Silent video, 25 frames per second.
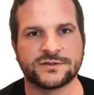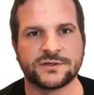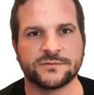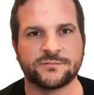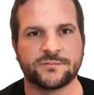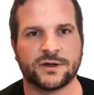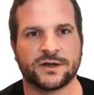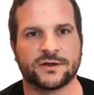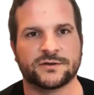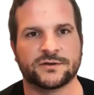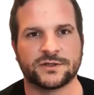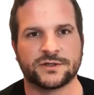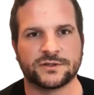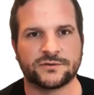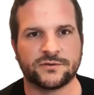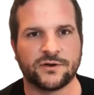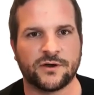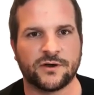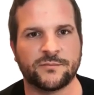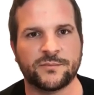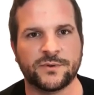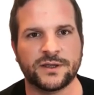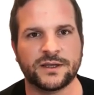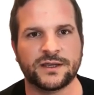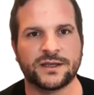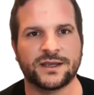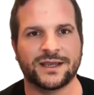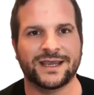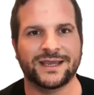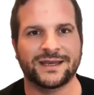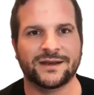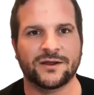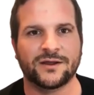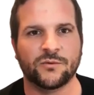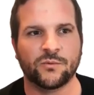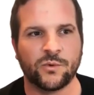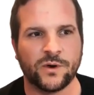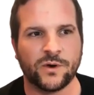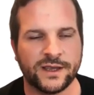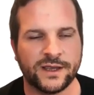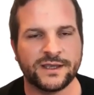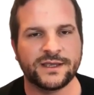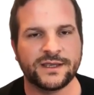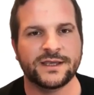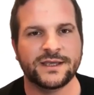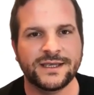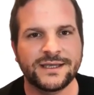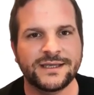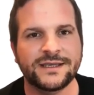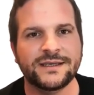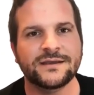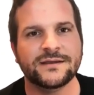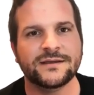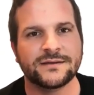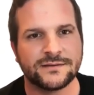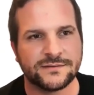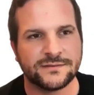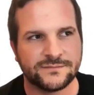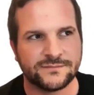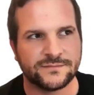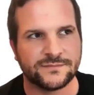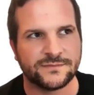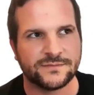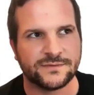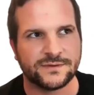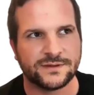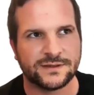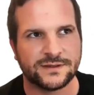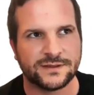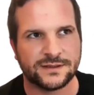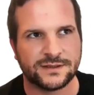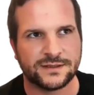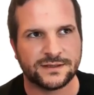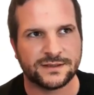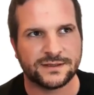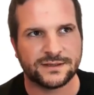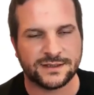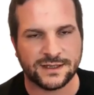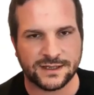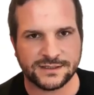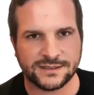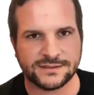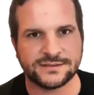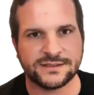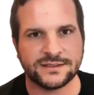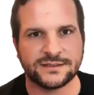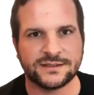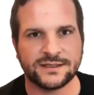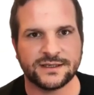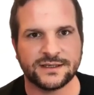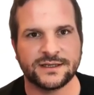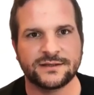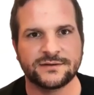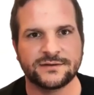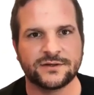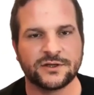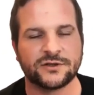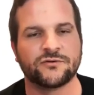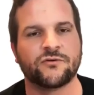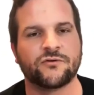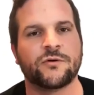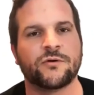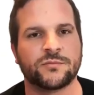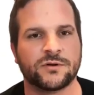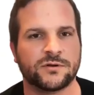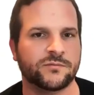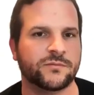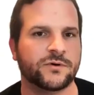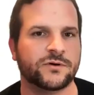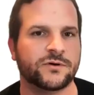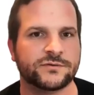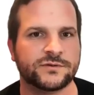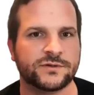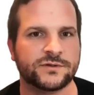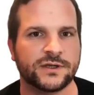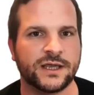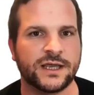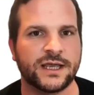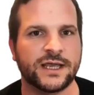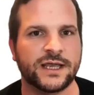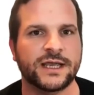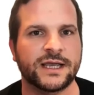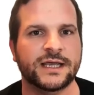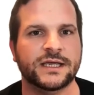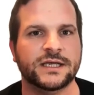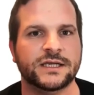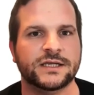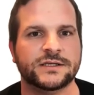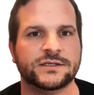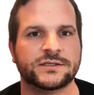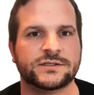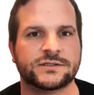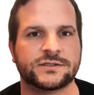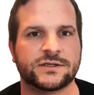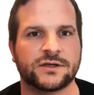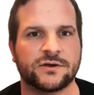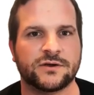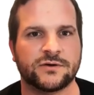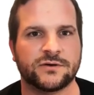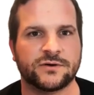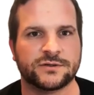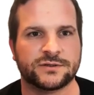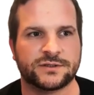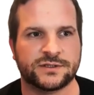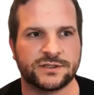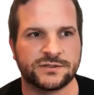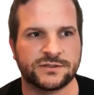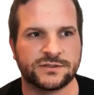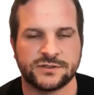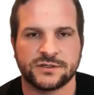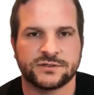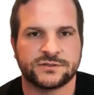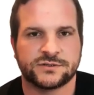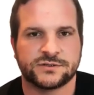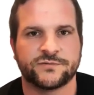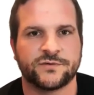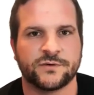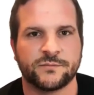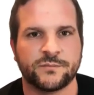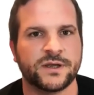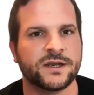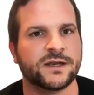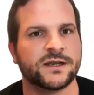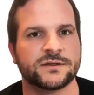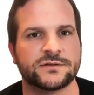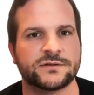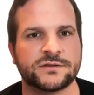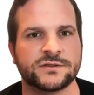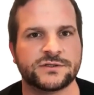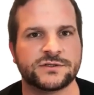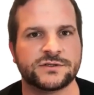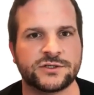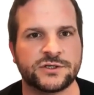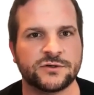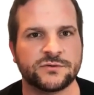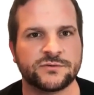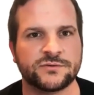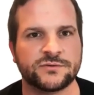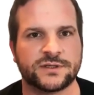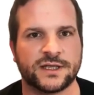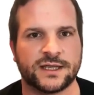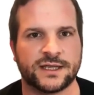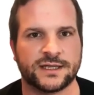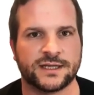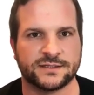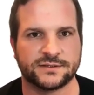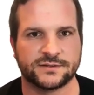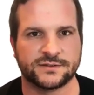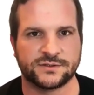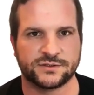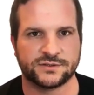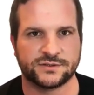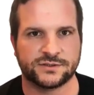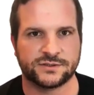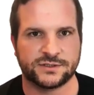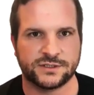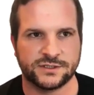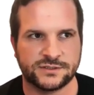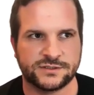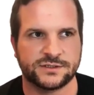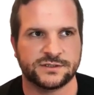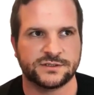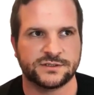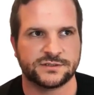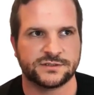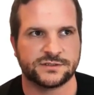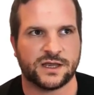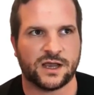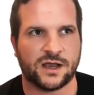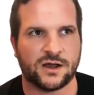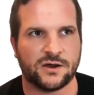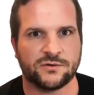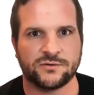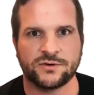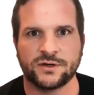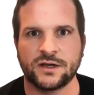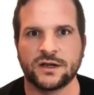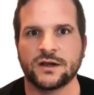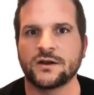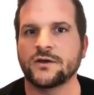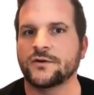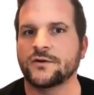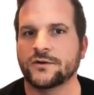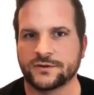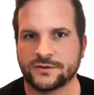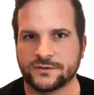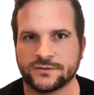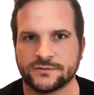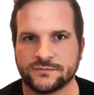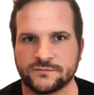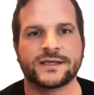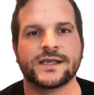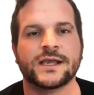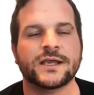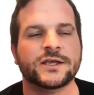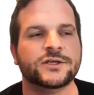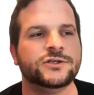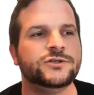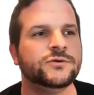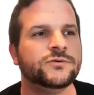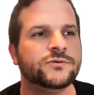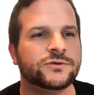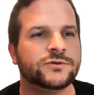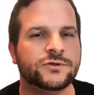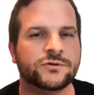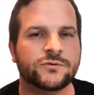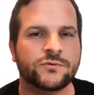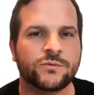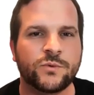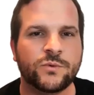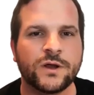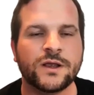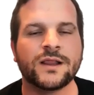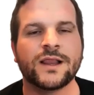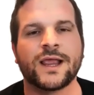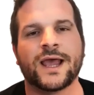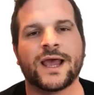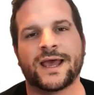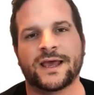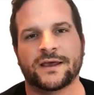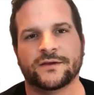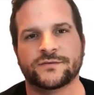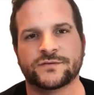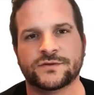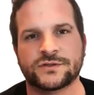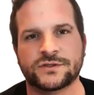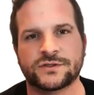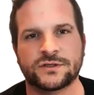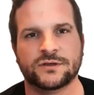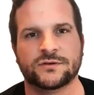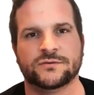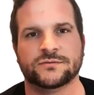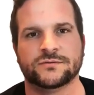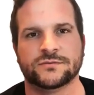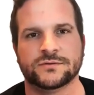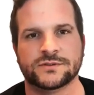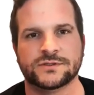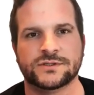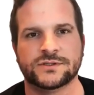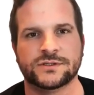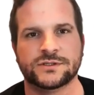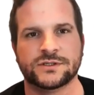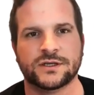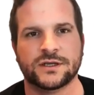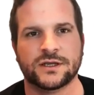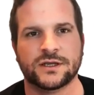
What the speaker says: about the topic in a way he does it in the normal mode. So this is familiar to a student, and this is how he learned. You will have students